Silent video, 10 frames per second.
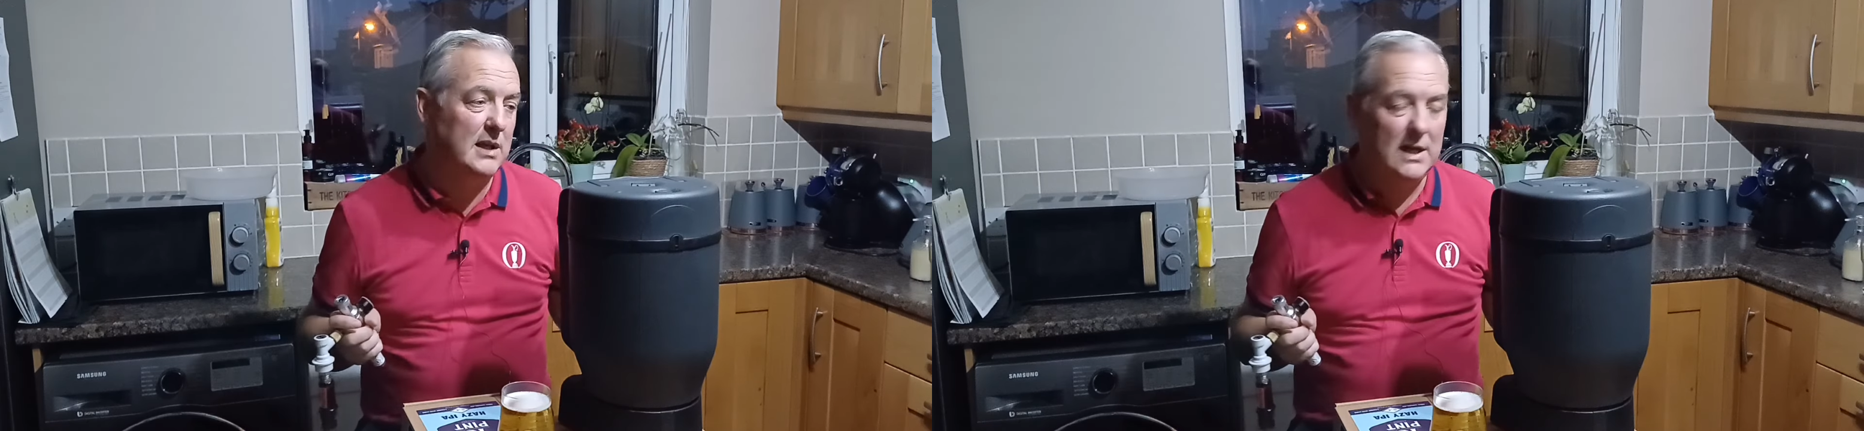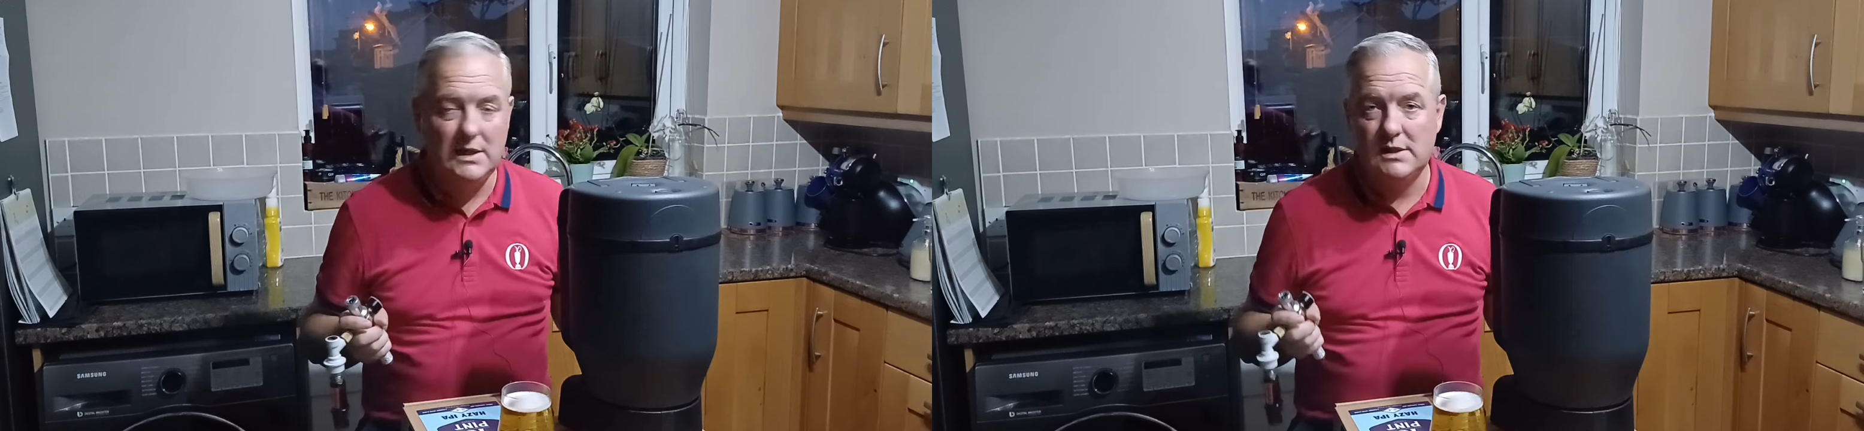
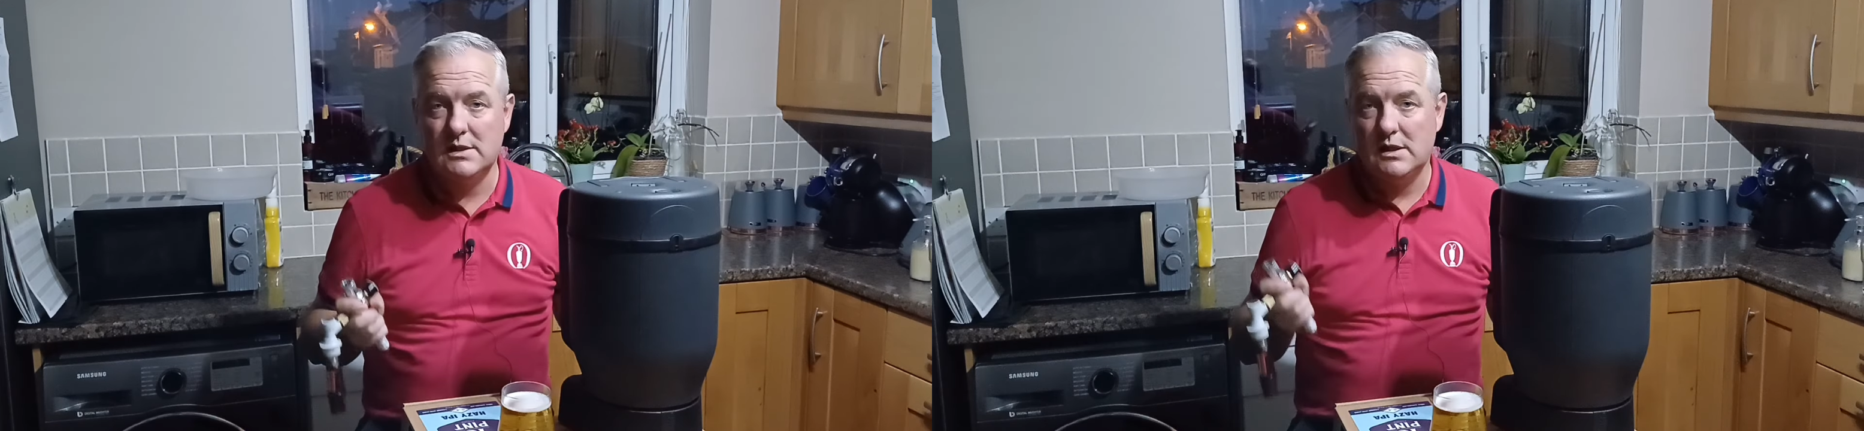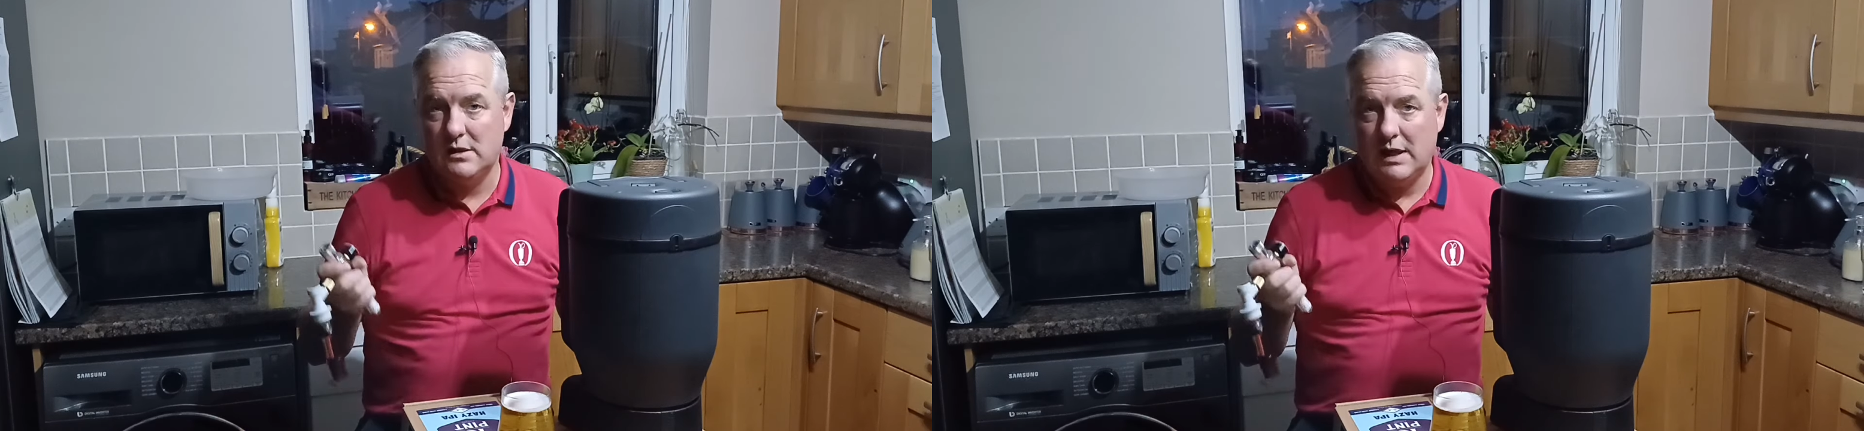
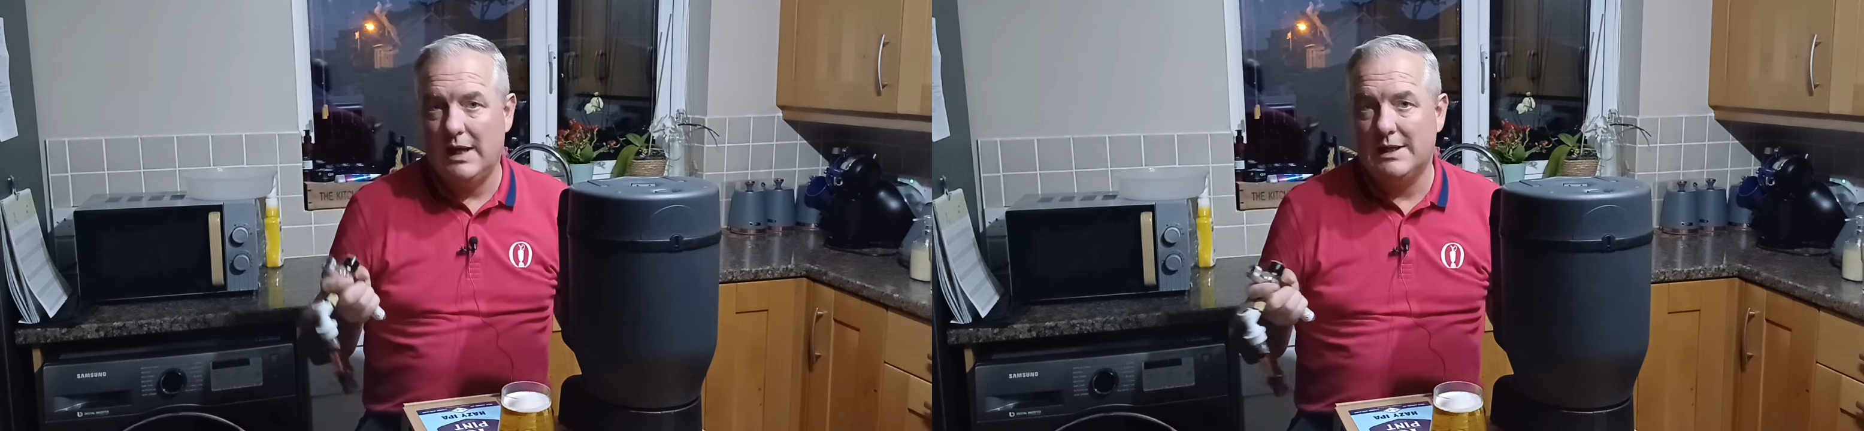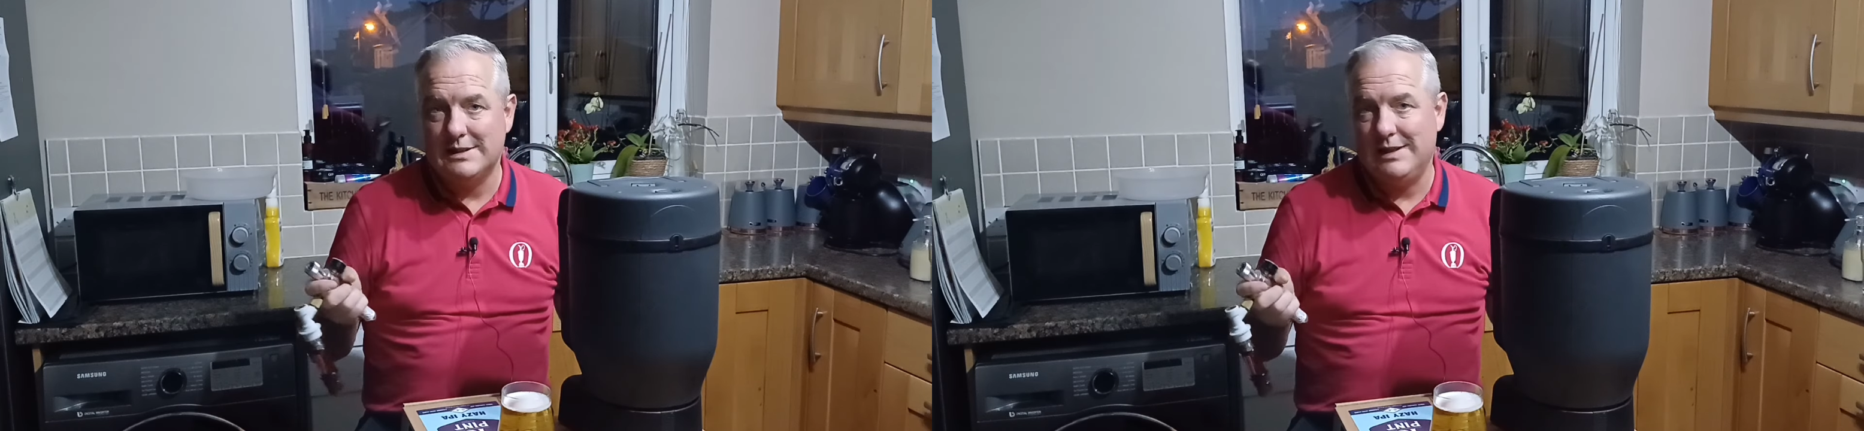needs,
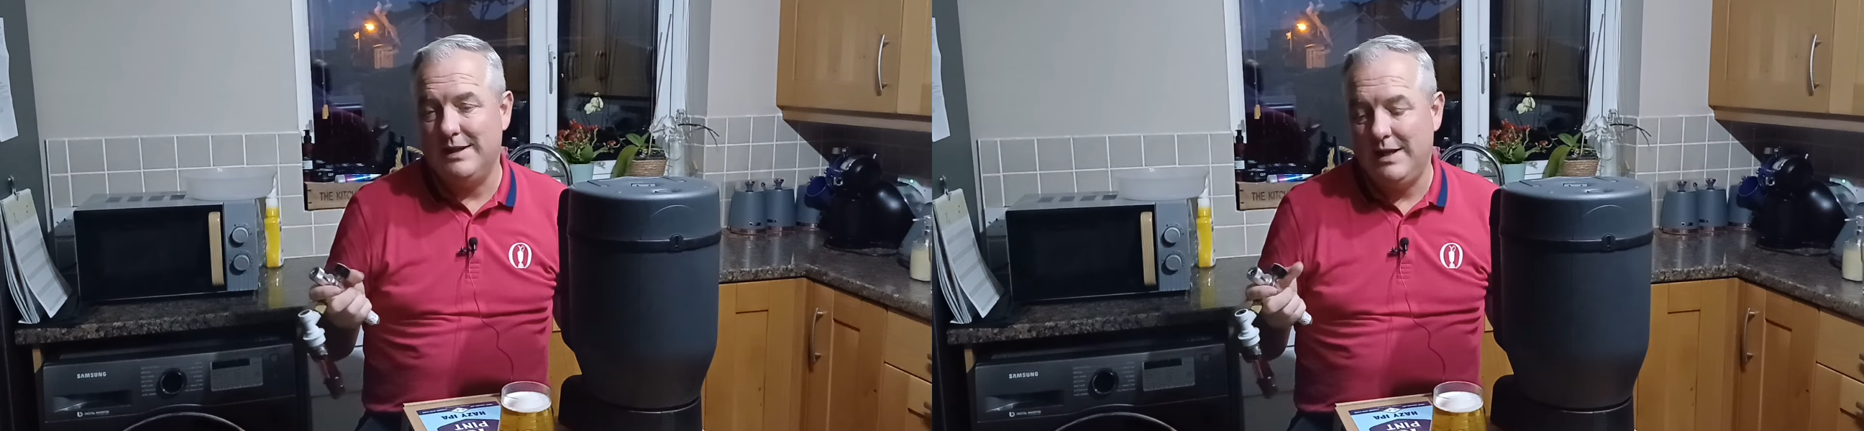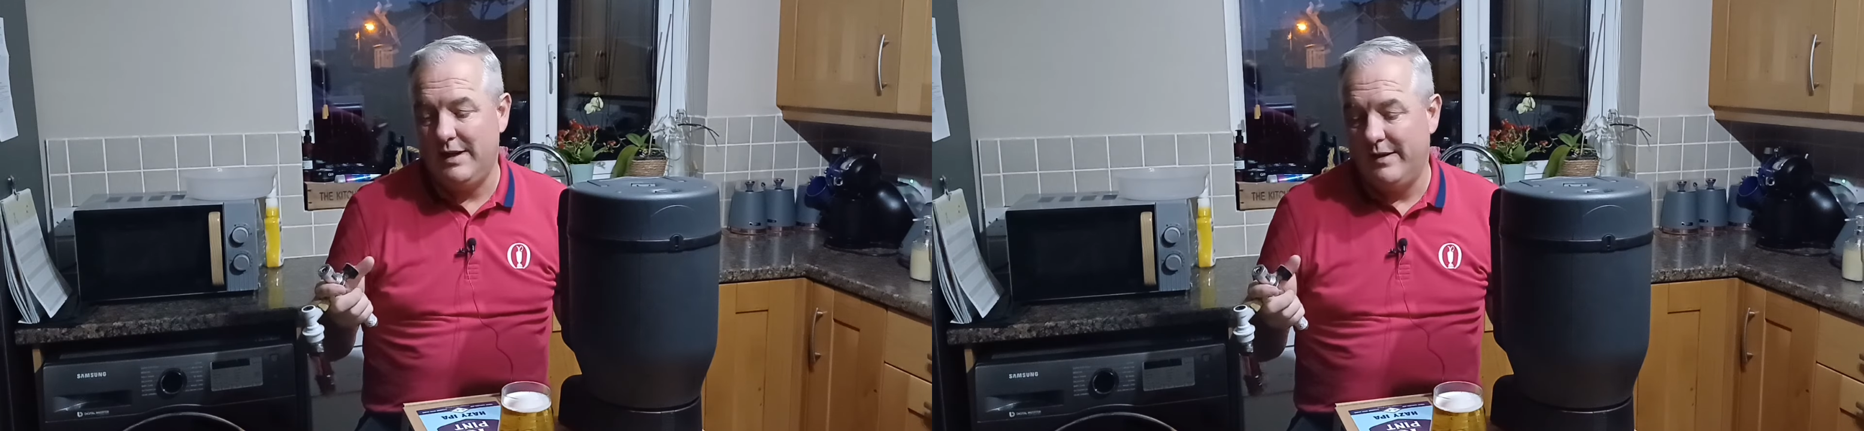
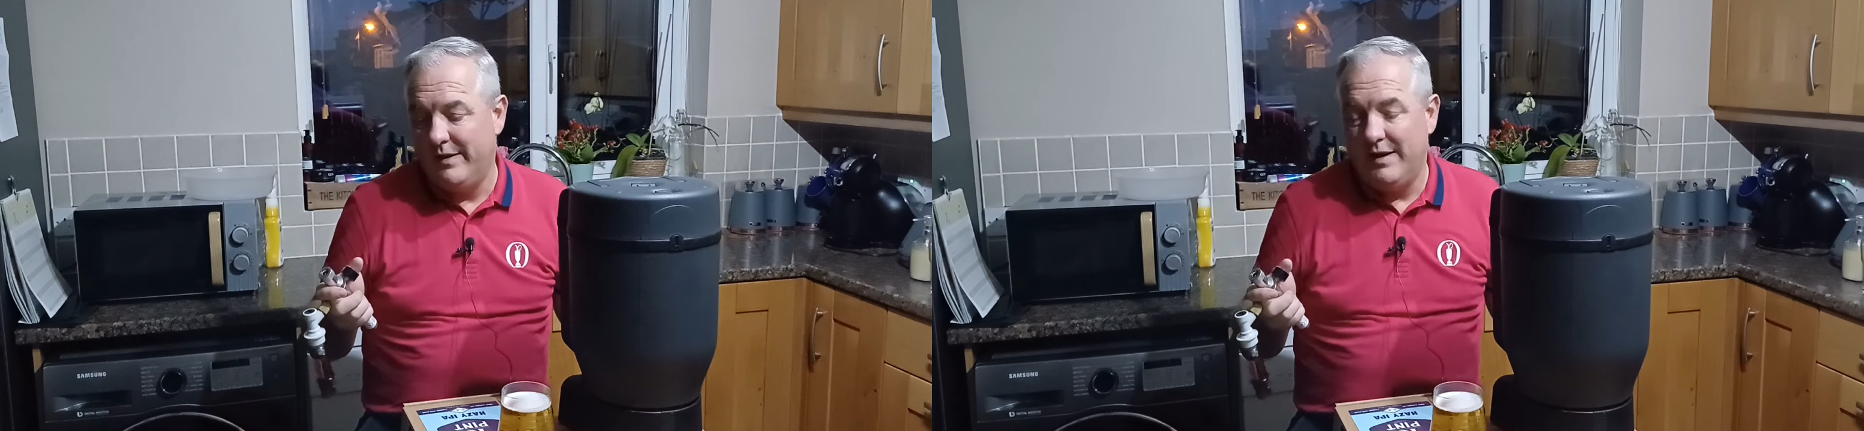actually,